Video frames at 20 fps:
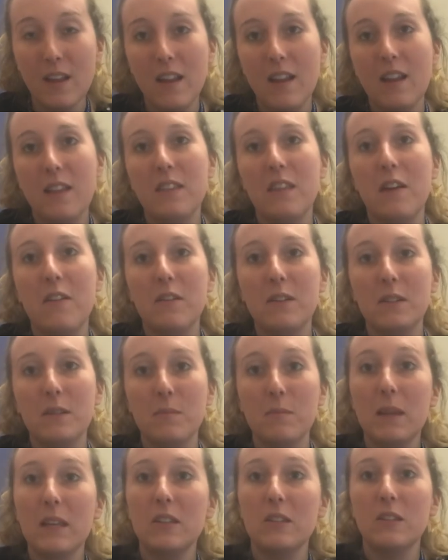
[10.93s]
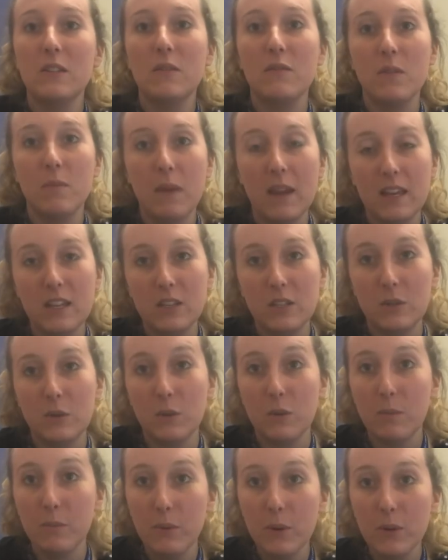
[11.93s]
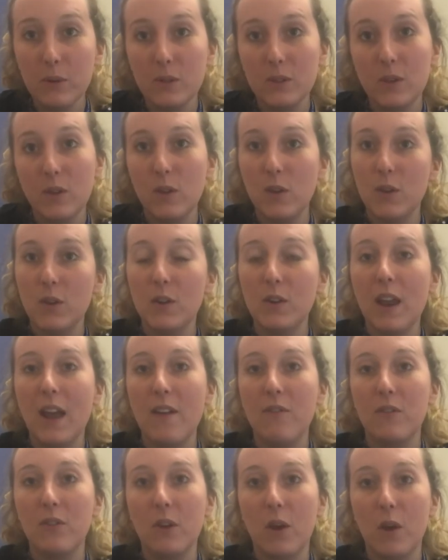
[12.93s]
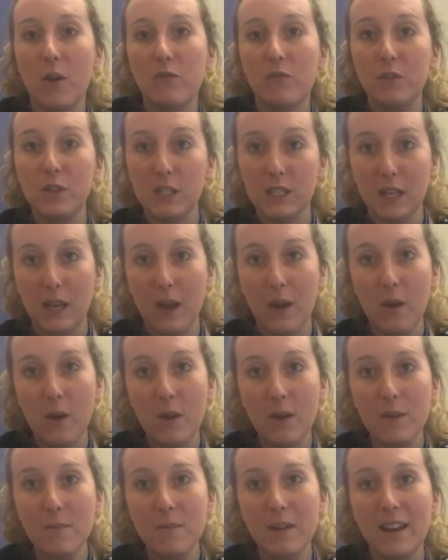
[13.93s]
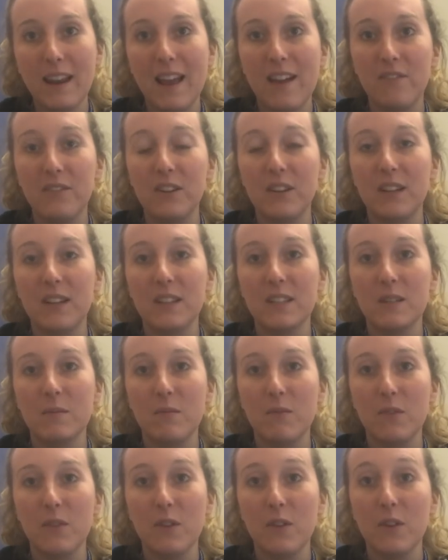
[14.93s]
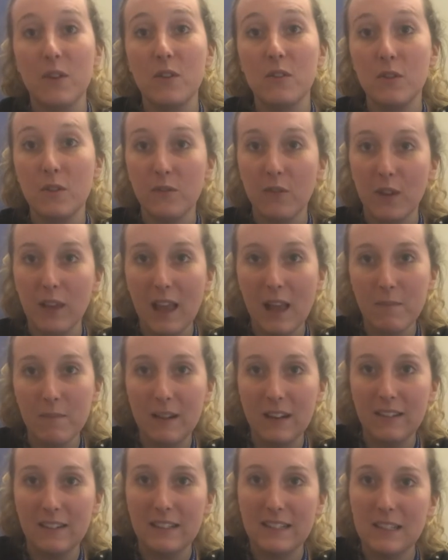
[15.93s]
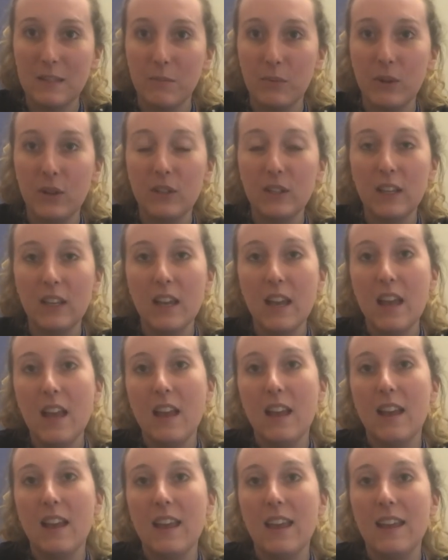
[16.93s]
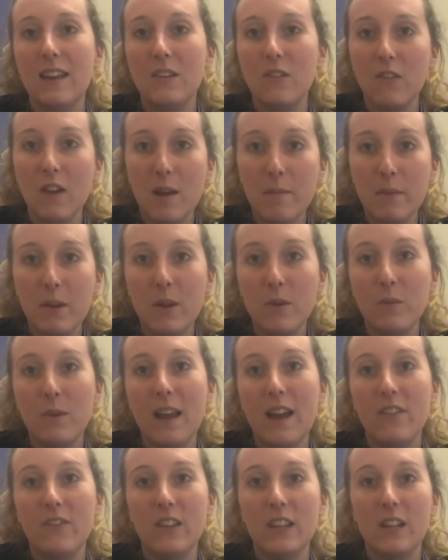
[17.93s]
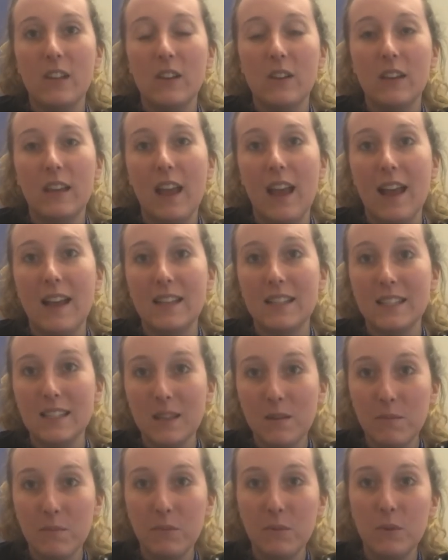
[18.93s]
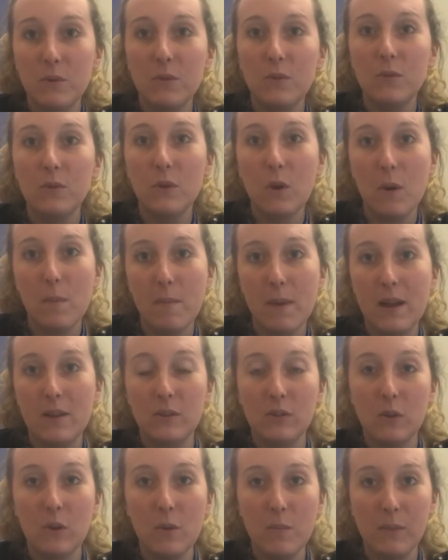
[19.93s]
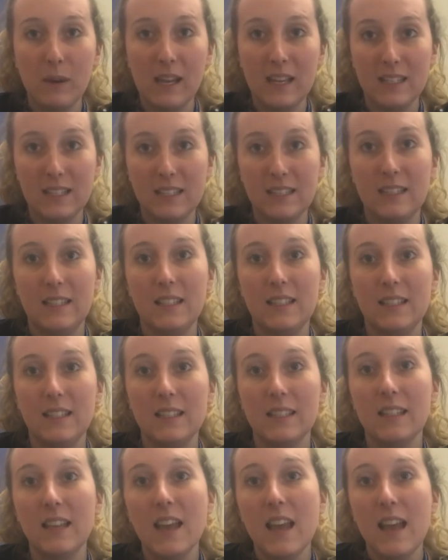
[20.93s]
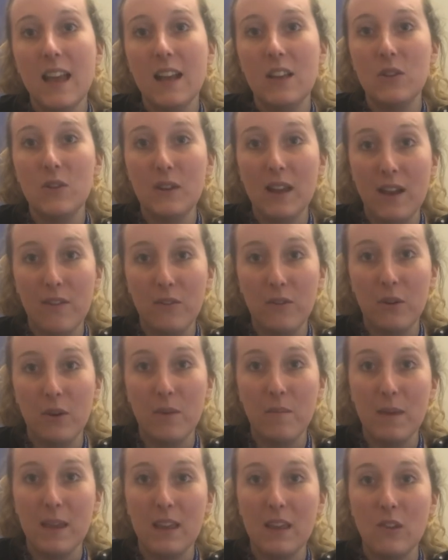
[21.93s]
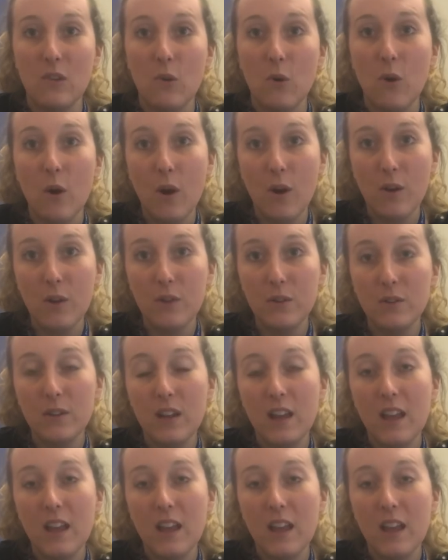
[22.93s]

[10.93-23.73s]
There are some pictures of the pages on the book so you can have a go at reading at home and have a look at some of the new vocabulary in the book. In grammar we're having a look at simple, compound and complex sentences and you can have a go at making your own.